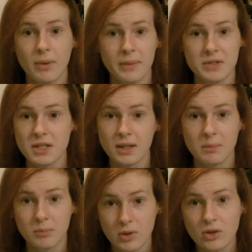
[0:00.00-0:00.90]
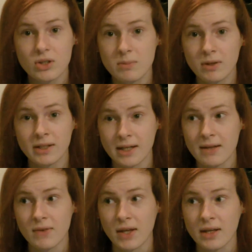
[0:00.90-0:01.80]
but it was still a bloody brilliant
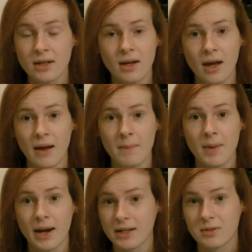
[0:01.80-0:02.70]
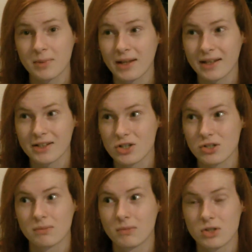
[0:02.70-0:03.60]
evening. Um, I ended up like just